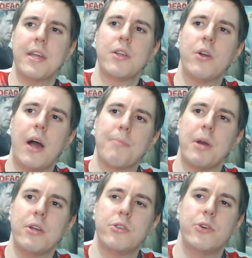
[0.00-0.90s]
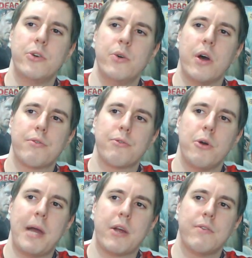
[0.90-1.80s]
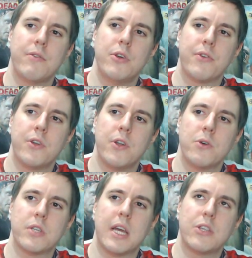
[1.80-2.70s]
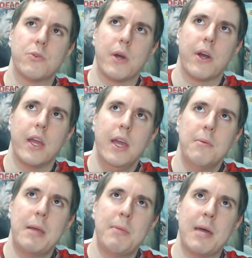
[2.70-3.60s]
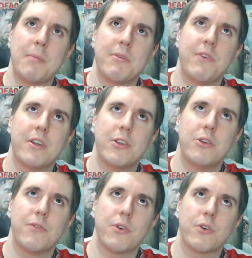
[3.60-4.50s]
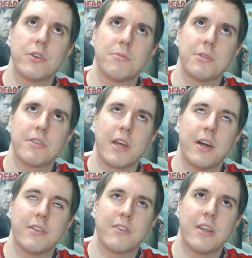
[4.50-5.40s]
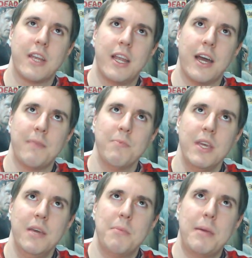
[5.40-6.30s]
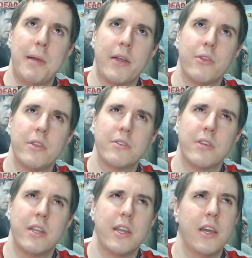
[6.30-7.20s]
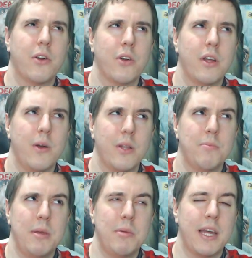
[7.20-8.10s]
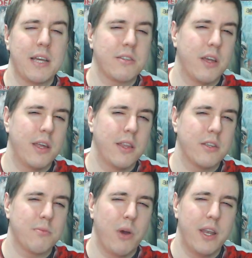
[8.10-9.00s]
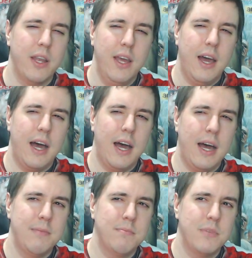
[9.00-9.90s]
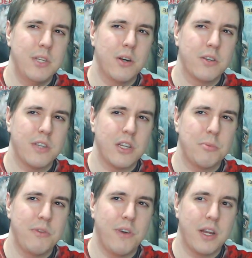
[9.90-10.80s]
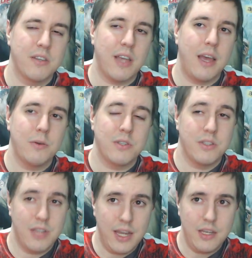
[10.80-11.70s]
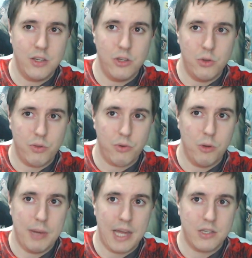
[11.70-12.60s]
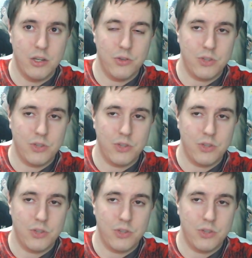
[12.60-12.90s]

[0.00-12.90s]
you know, I'll probably do a throwback review for No Sanctuary. Maybe that'd be fun to do for Christmas, like on a Sunday night. Maybe either this Sunday or maybe next Sunday at this point. You know, because that'd just be fun. Because I was intending to do a throwback to No